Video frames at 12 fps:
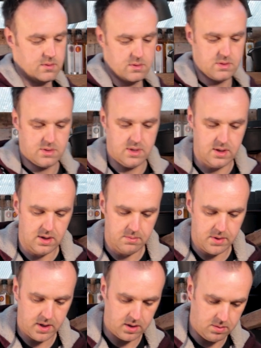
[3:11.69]
Set that
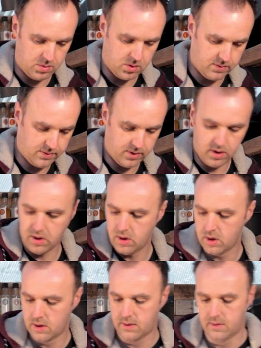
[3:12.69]
back in the bowl for now.
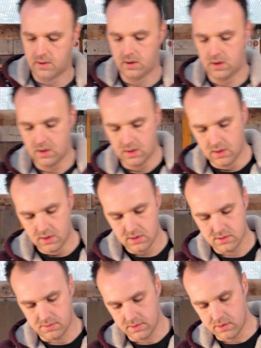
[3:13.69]

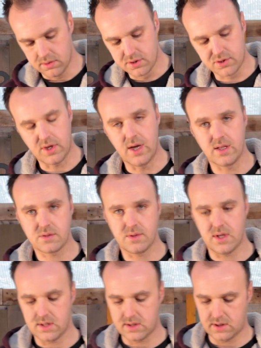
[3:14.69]
So we're going strands
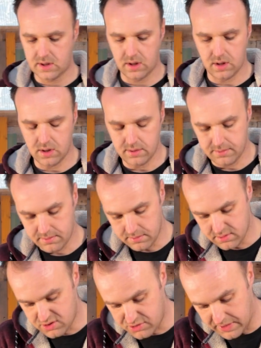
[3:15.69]
with this, or
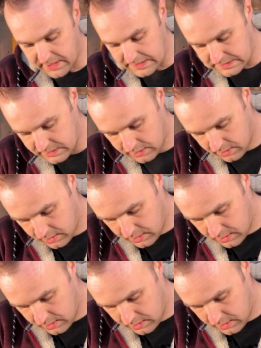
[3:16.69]
strings.